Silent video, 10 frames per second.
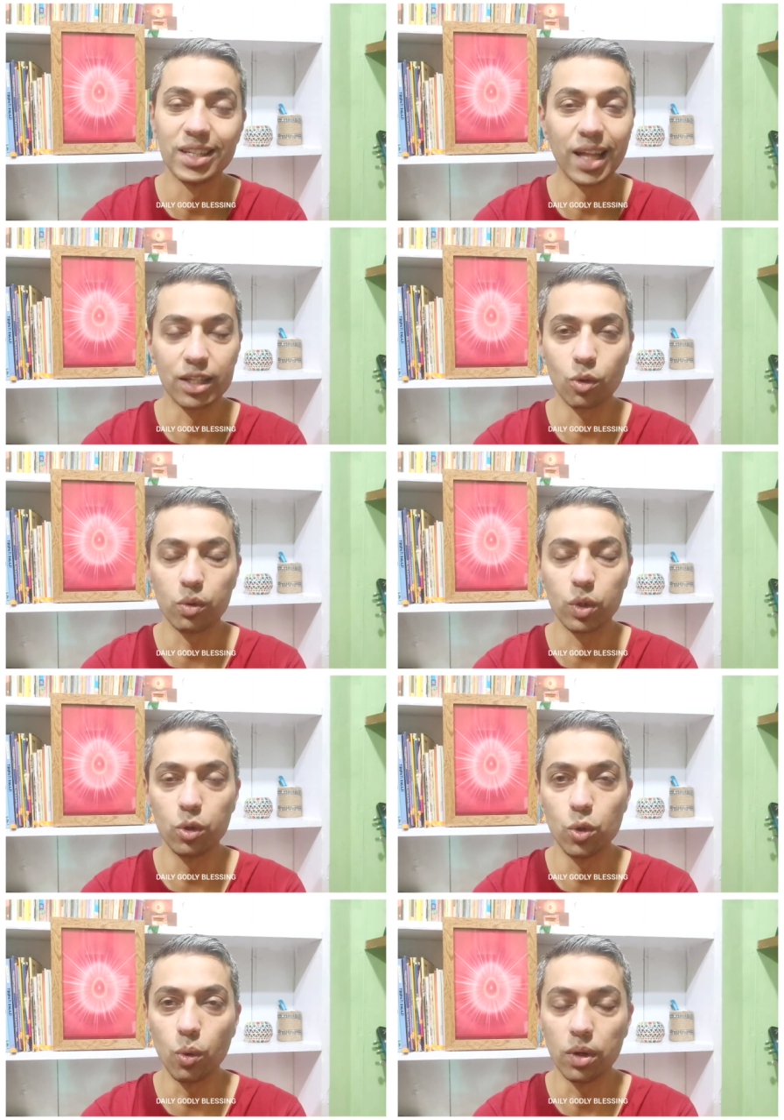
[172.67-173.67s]
That's what
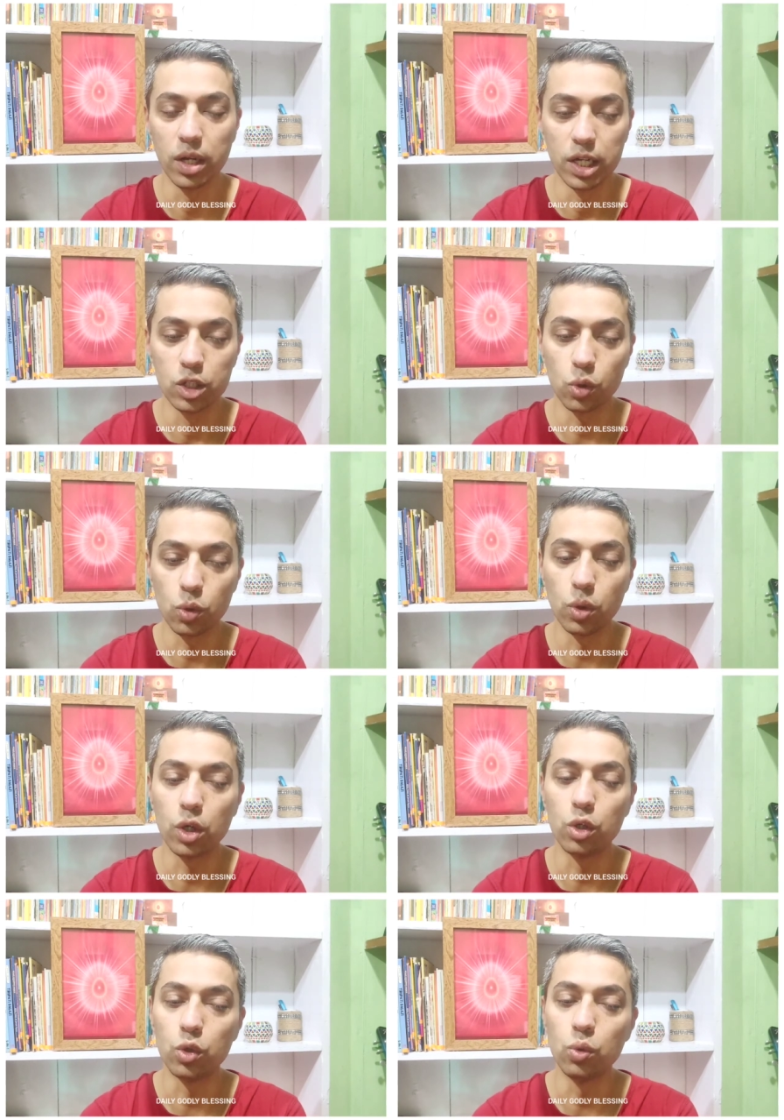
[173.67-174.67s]
we do. So
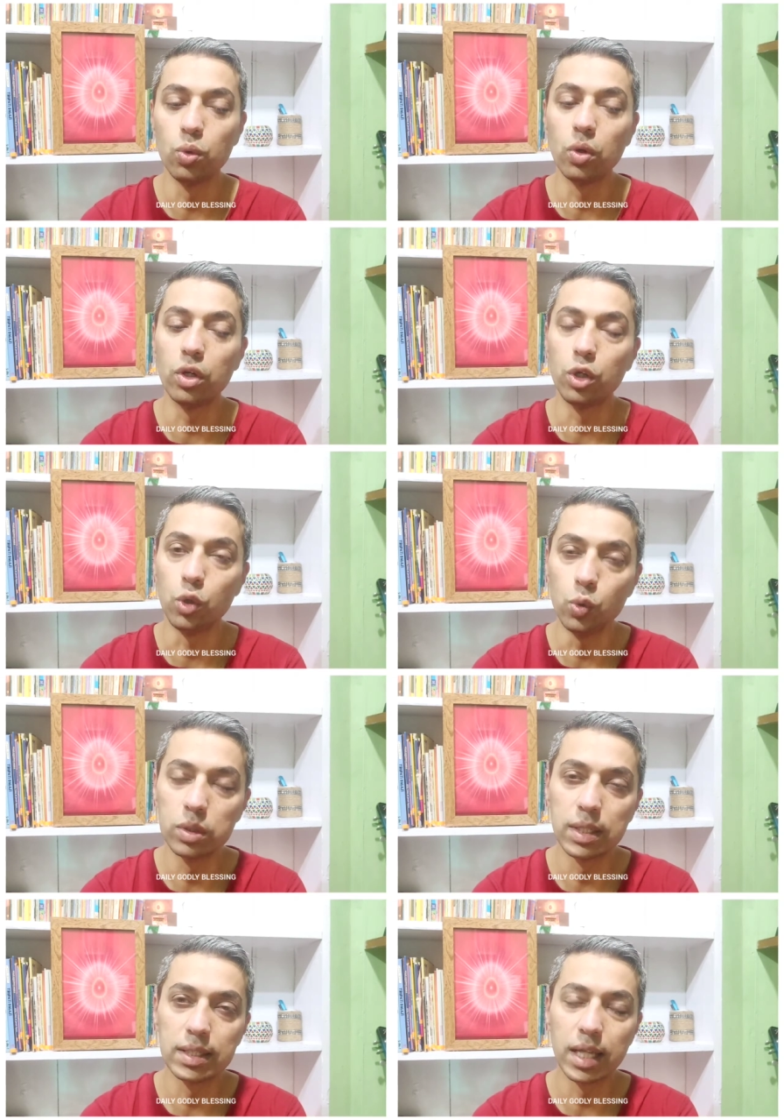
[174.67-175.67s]
you
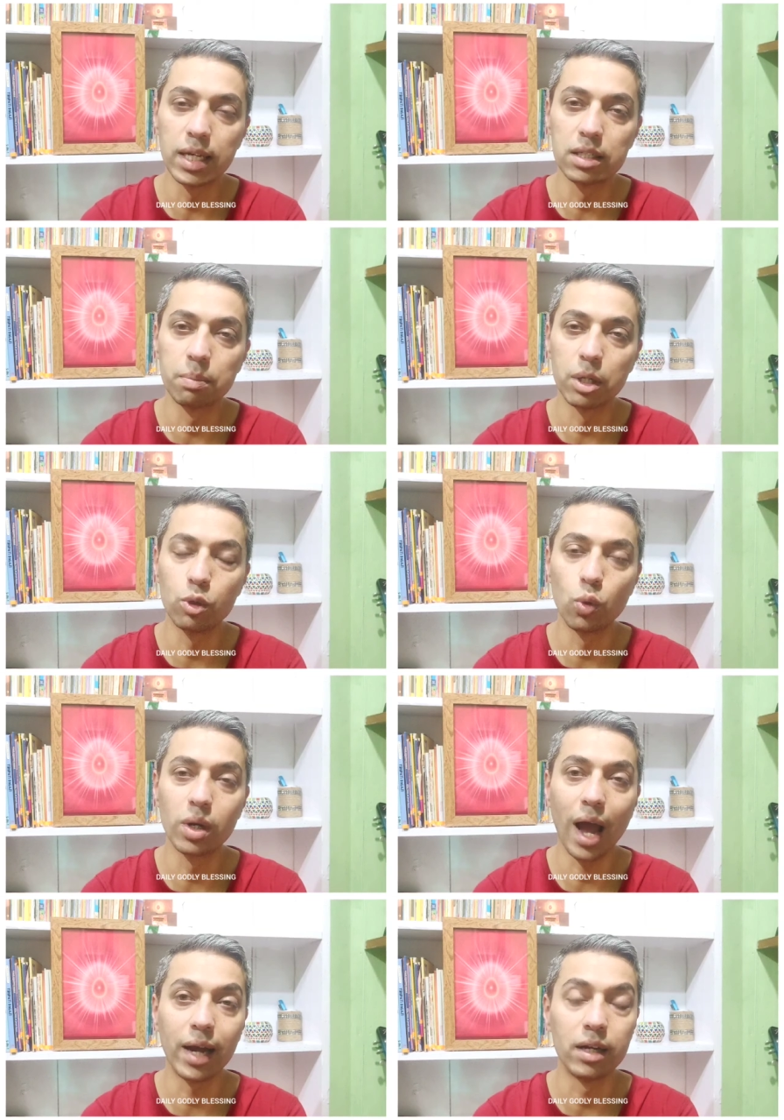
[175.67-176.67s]
use the things, but you
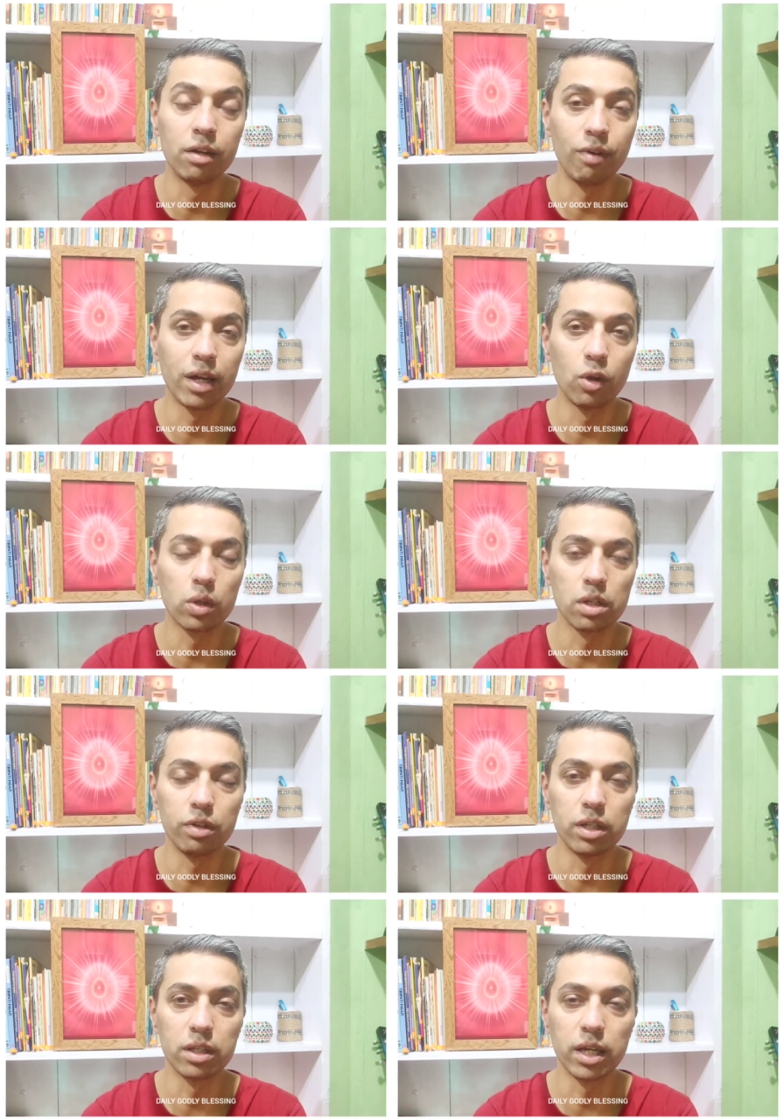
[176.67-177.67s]
don't identify yourself
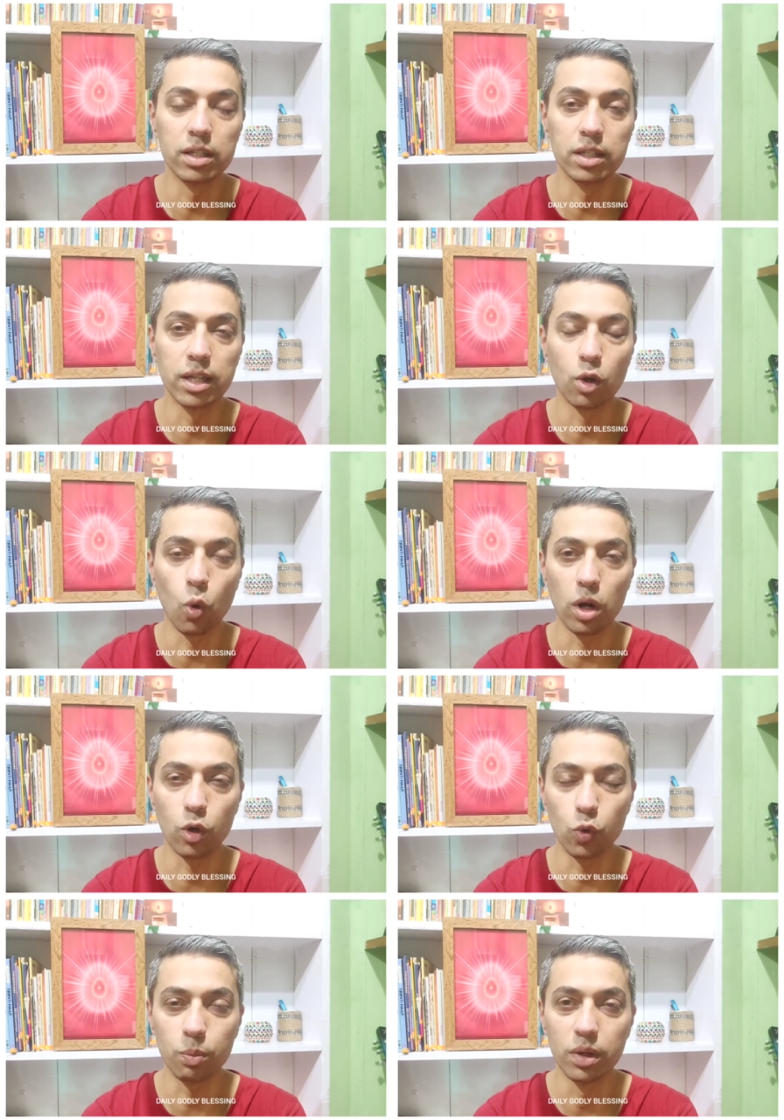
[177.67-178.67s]
with the things in that hotel
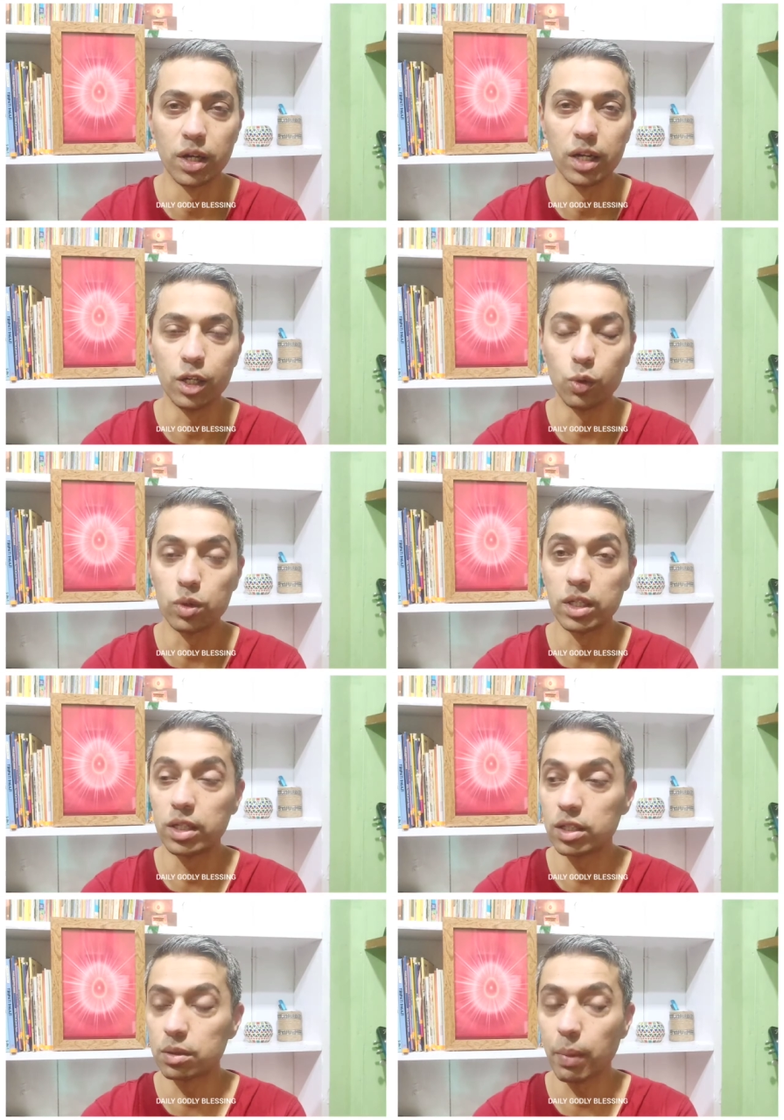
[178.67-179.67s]
room. You don't say,
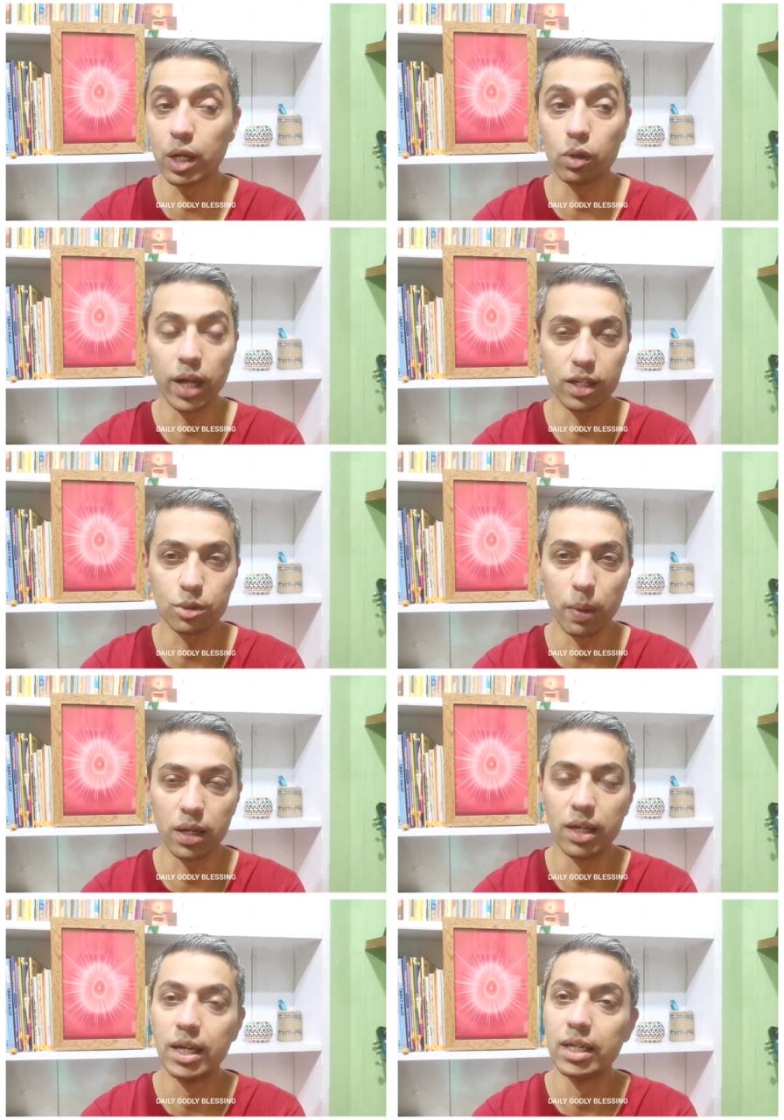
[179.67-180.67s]
this is mine or that is mine.